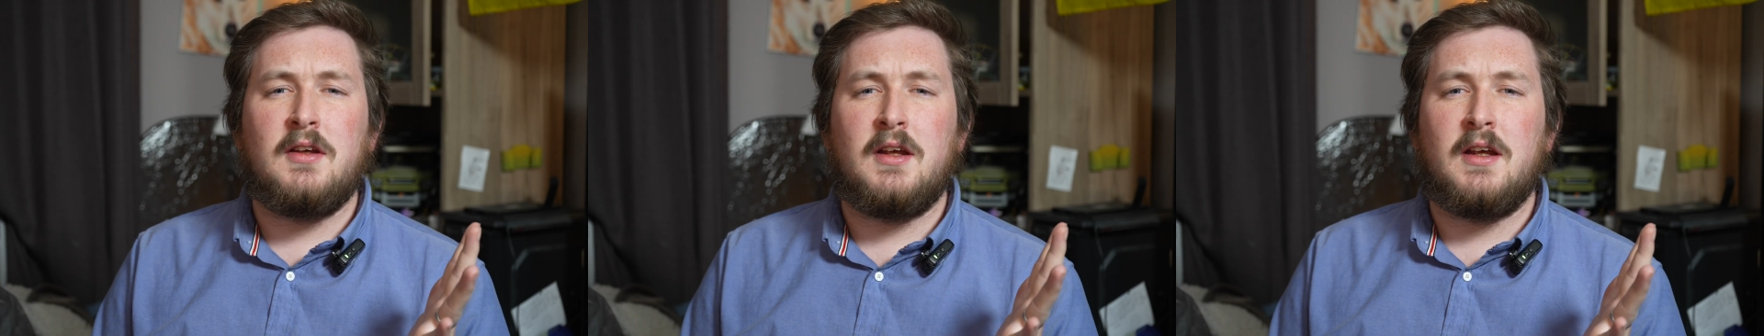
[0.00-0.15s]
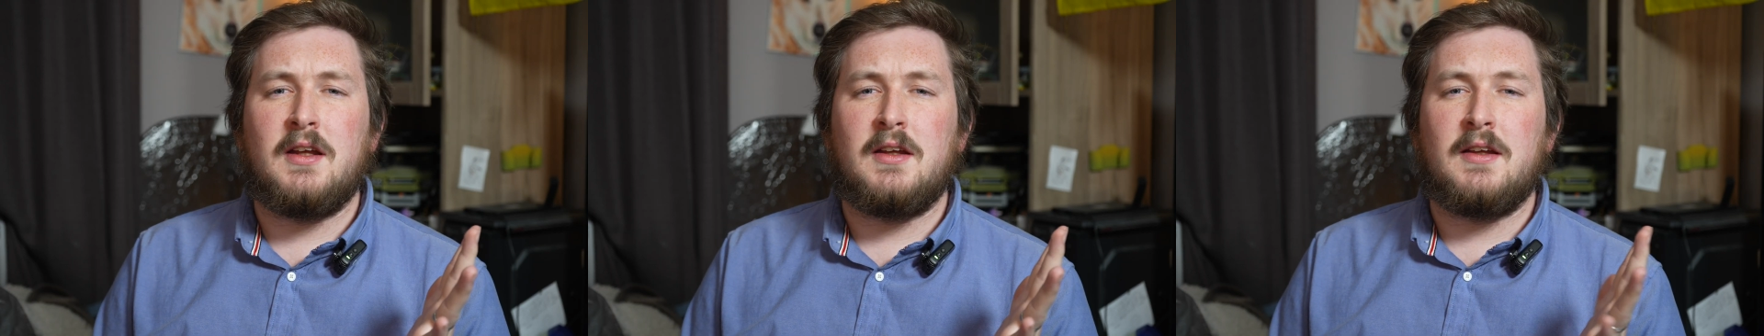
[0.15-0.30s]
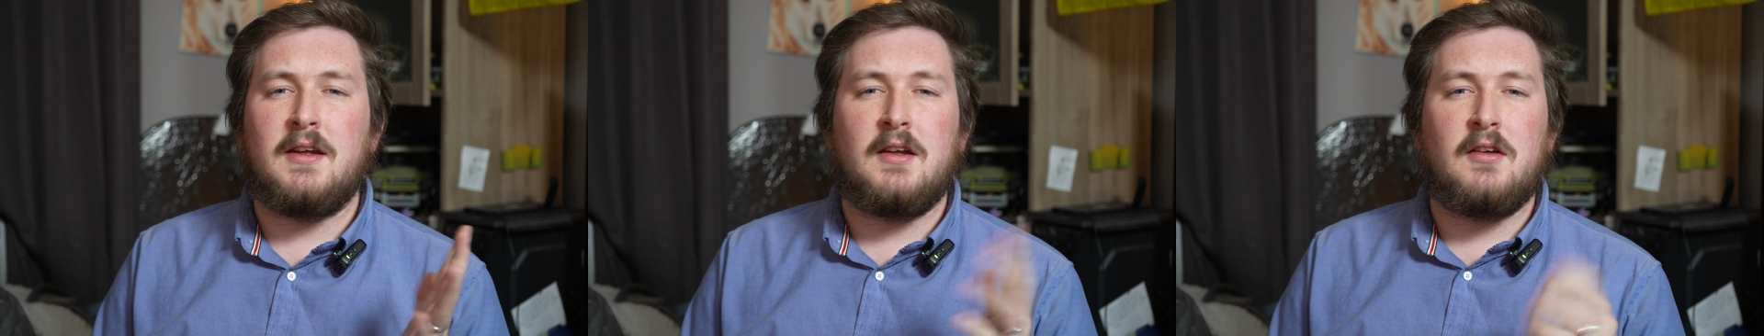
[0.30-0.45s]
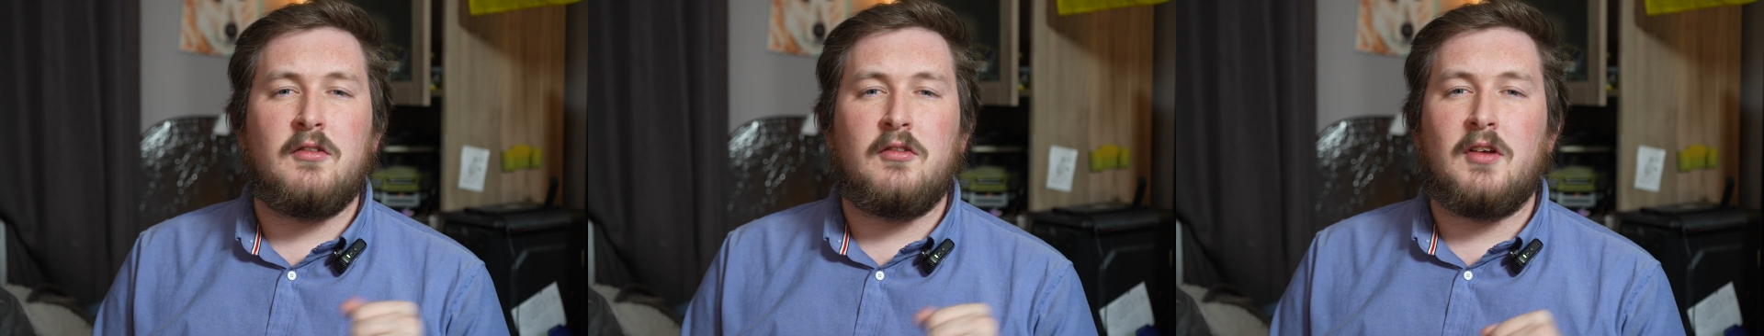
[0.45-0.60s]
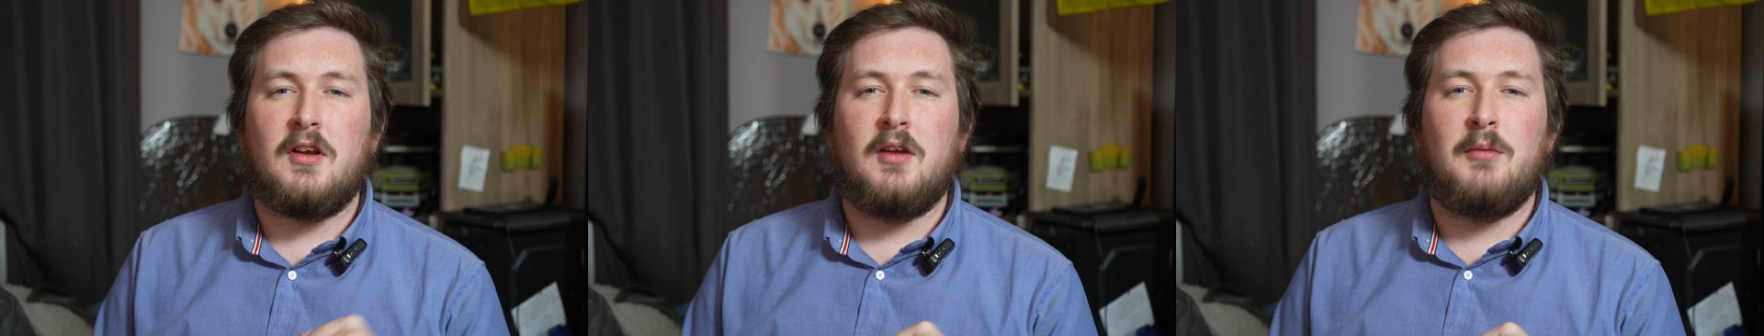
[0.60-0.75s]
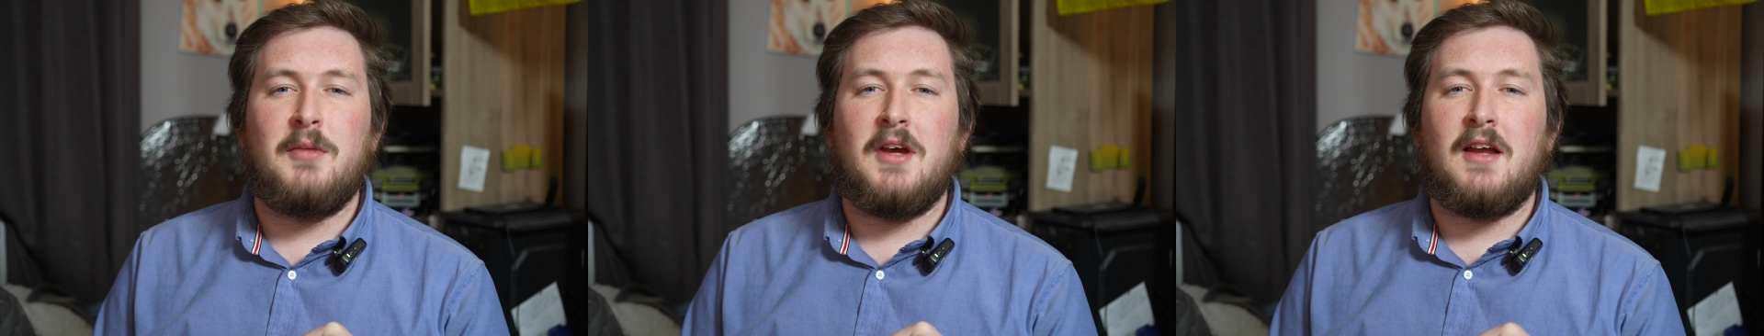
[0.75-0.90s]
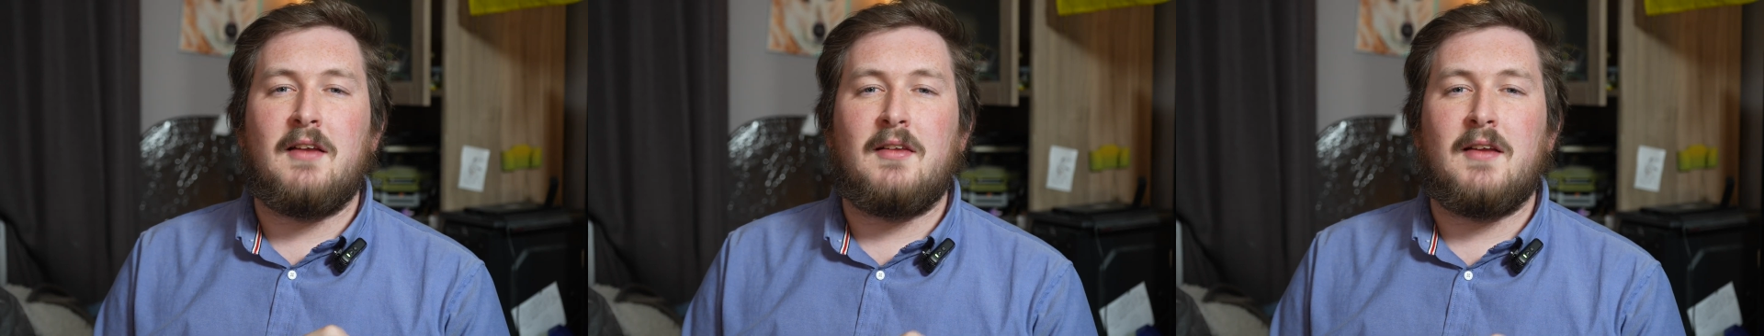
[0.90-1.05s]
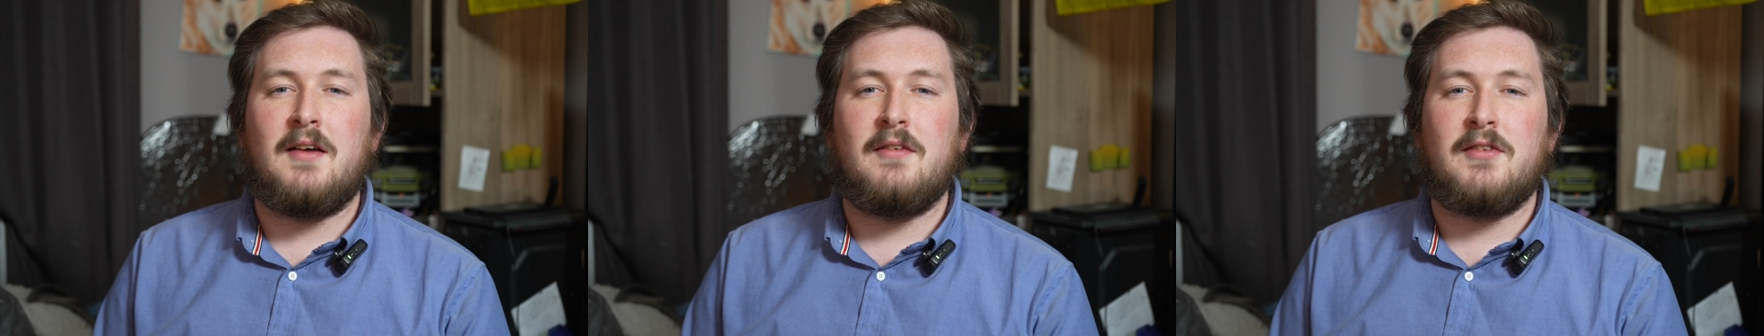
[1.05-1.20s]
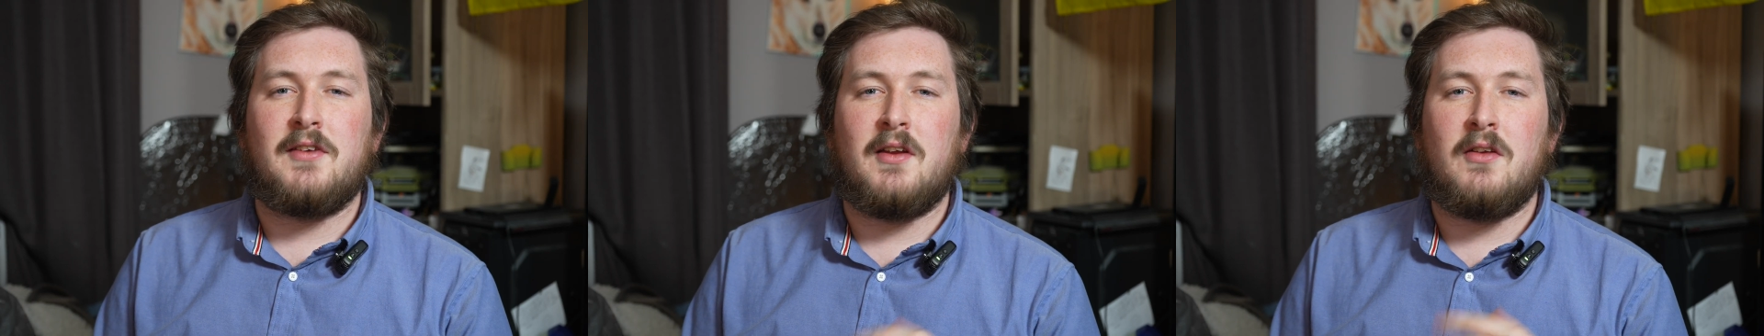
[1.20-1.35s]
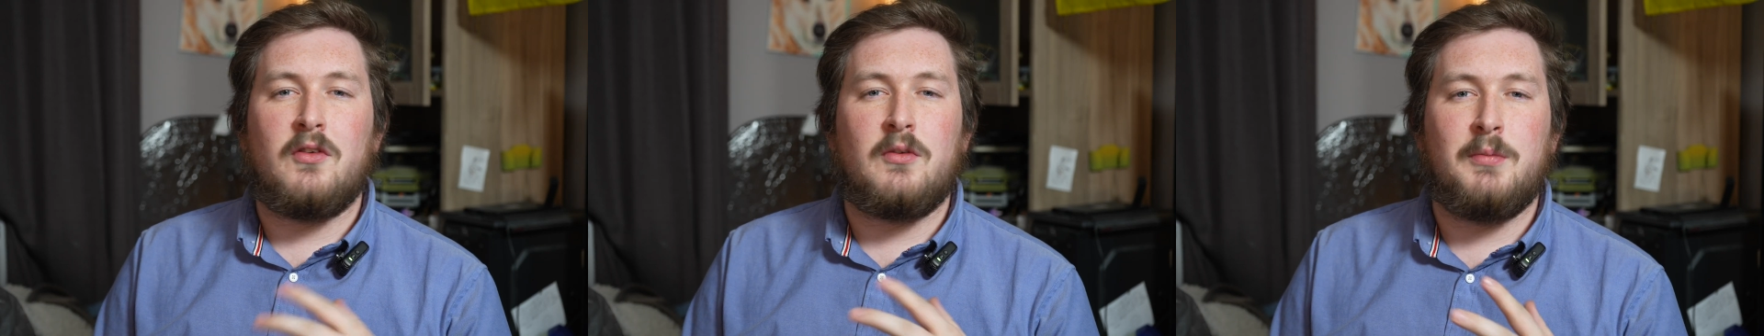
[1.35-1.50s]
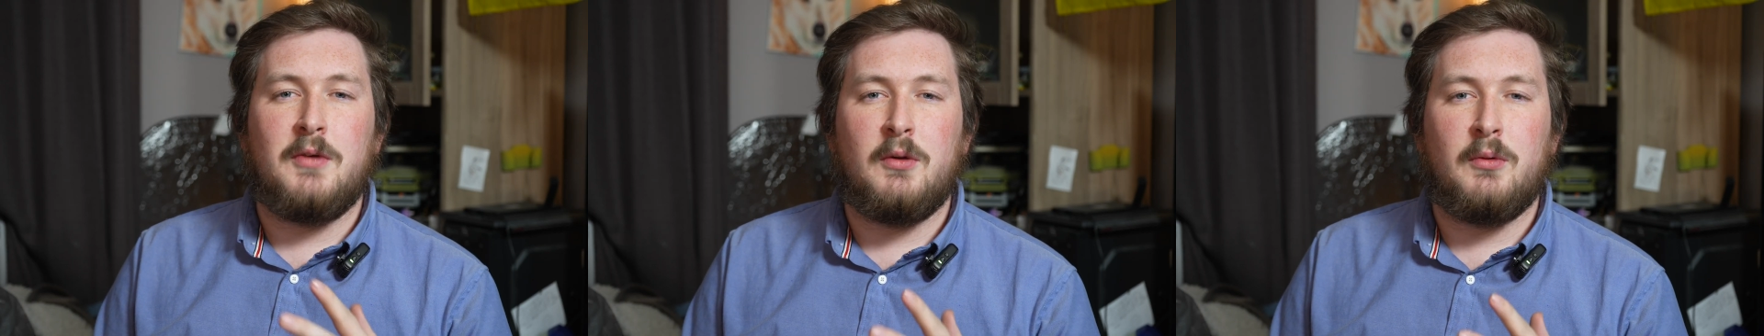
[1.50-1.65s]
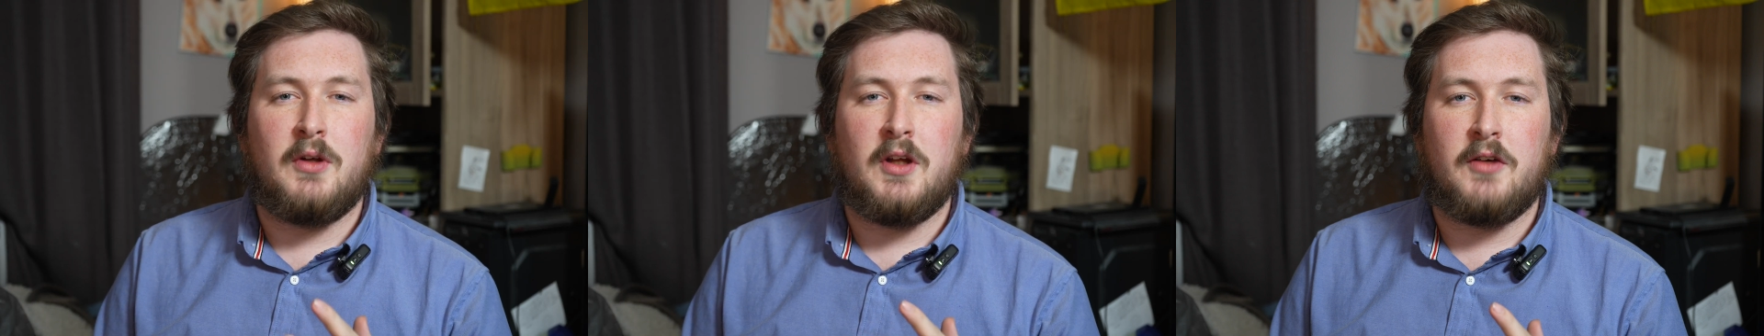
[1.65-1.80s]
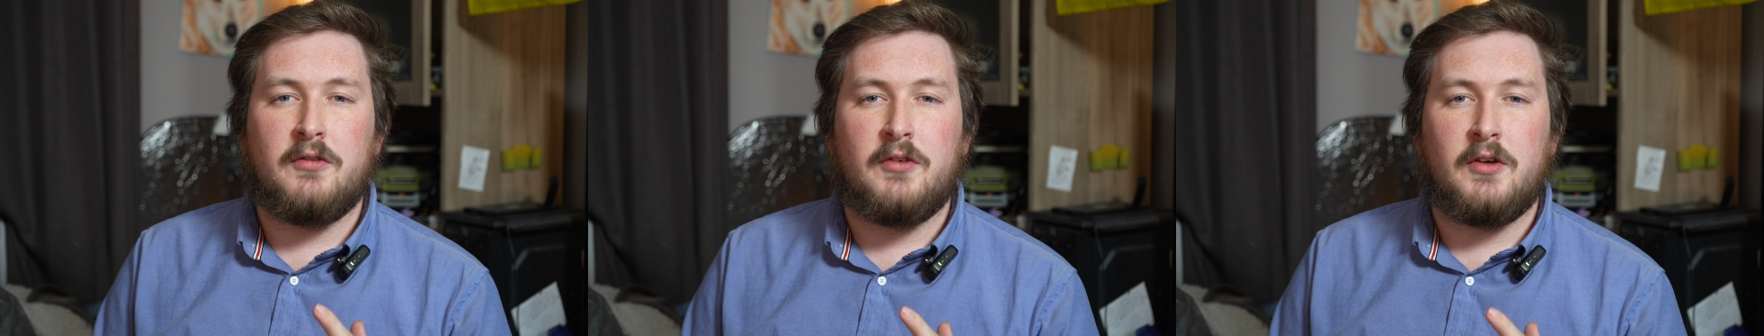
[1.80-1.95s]
and didn't really make a lot of sense to me
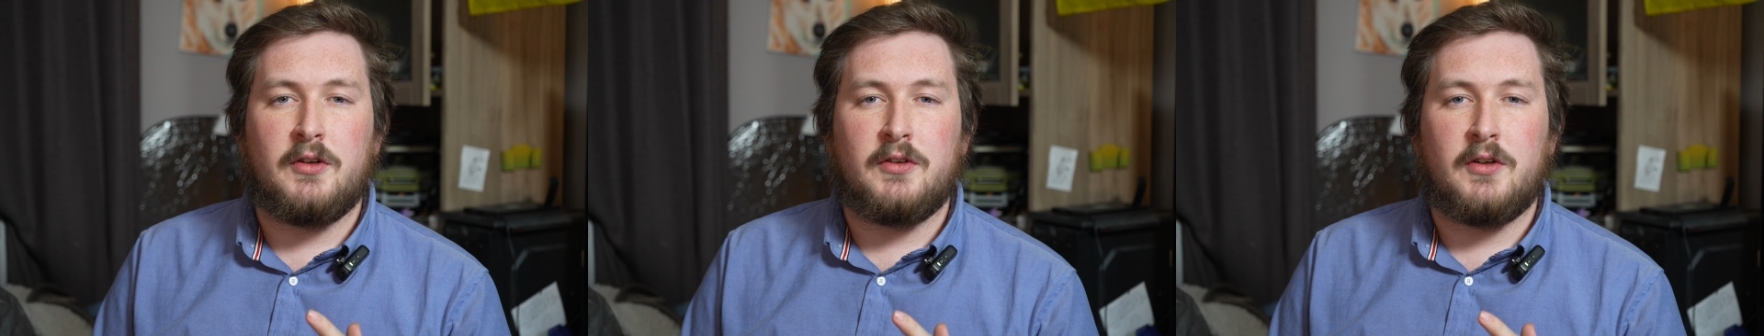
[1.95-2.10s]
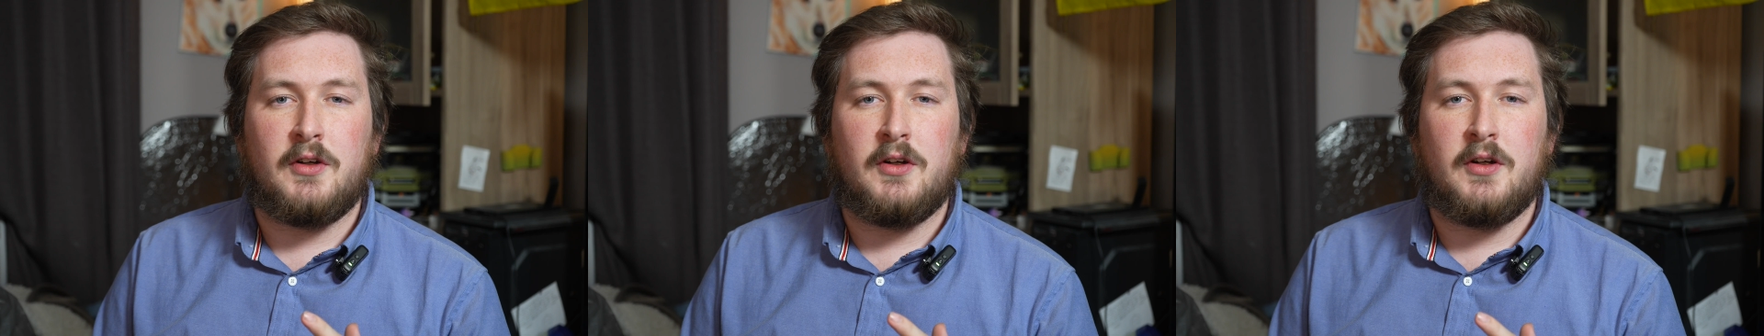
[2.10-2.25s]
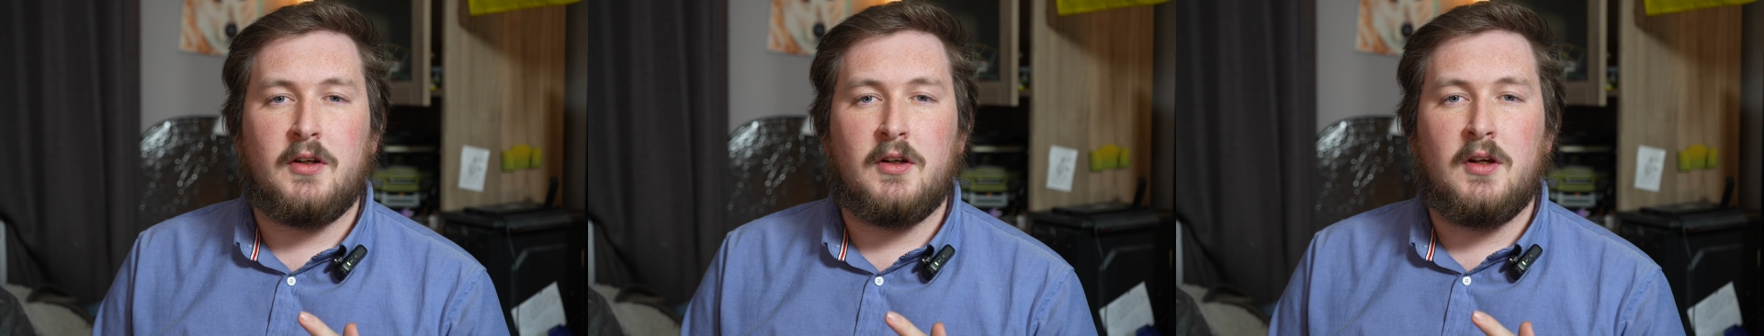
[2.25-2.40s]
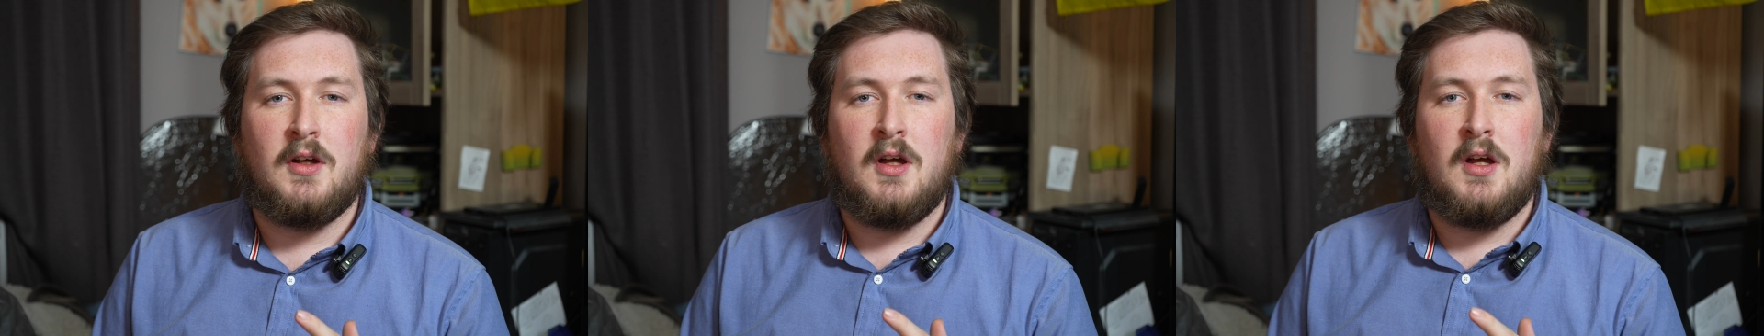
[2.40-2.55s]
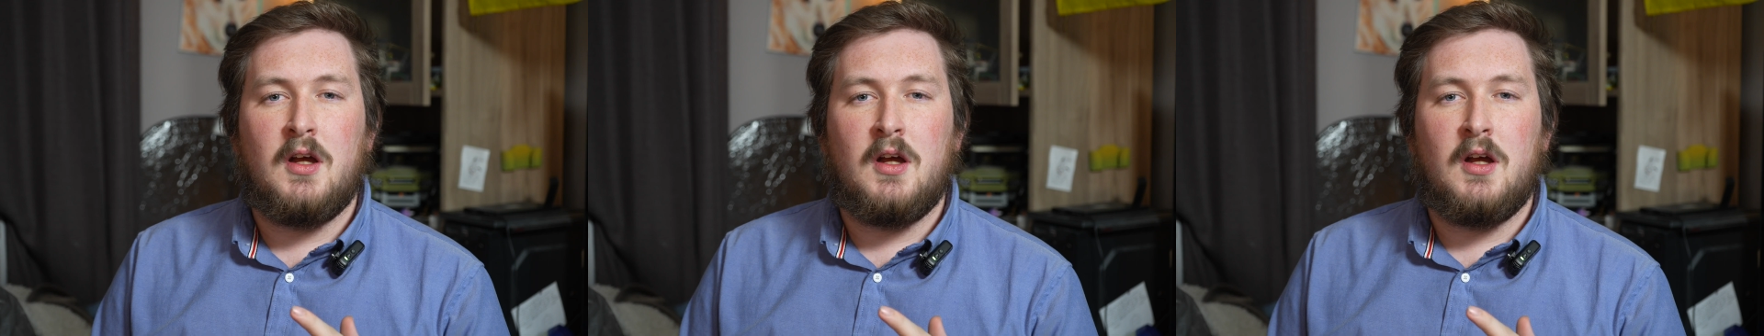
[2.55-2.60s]
when I first heard it